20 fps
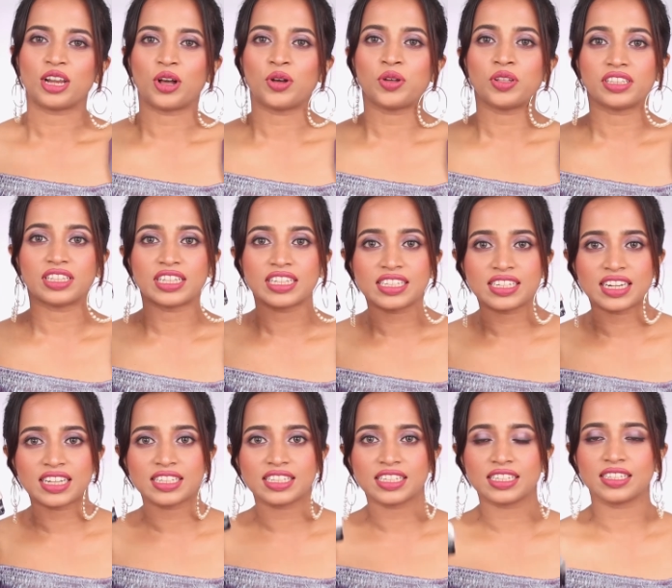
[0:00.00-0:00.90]
Now
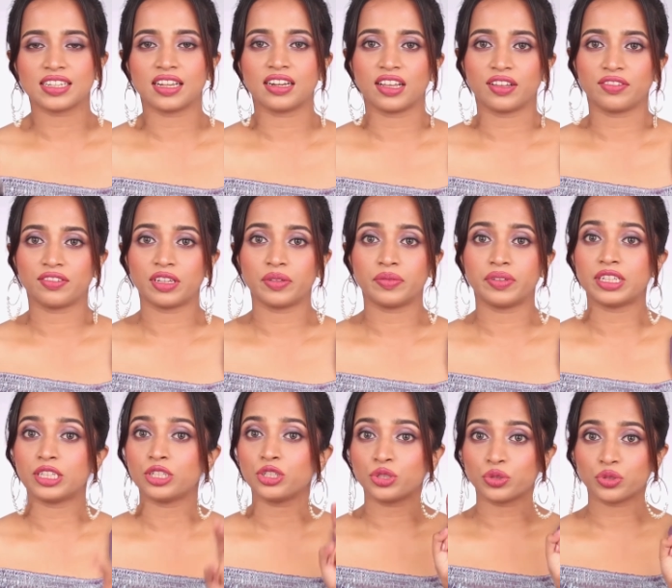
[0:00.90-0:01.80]
these lenses are
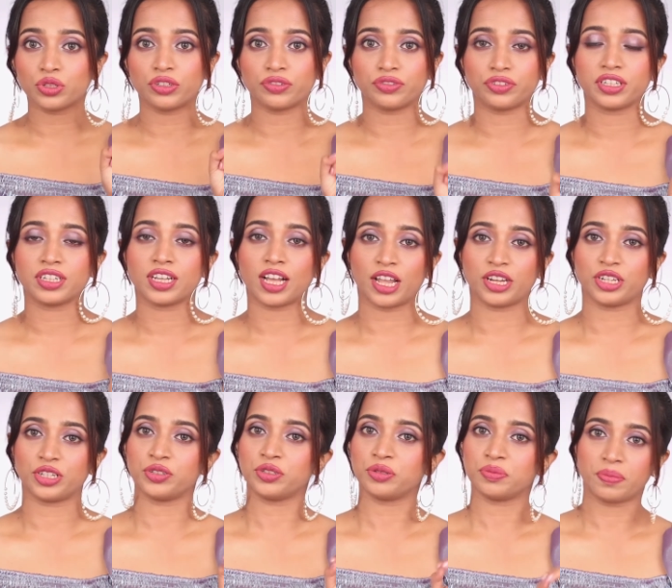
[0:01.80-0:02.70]
available in two different
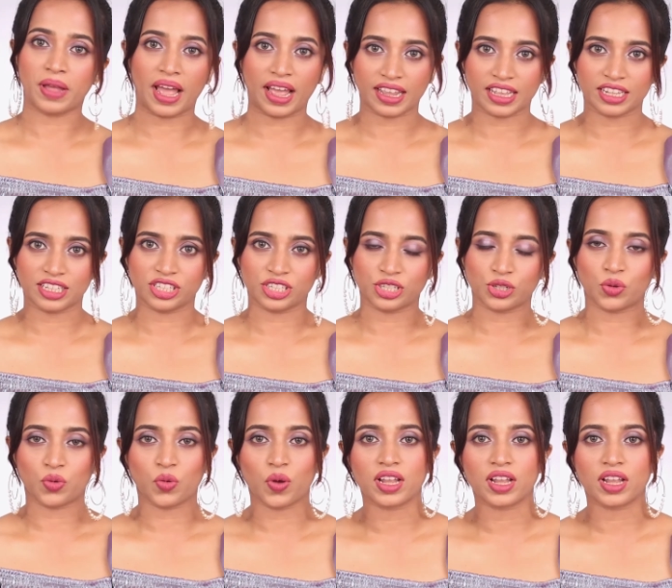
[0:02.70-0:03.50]
kind of packaging.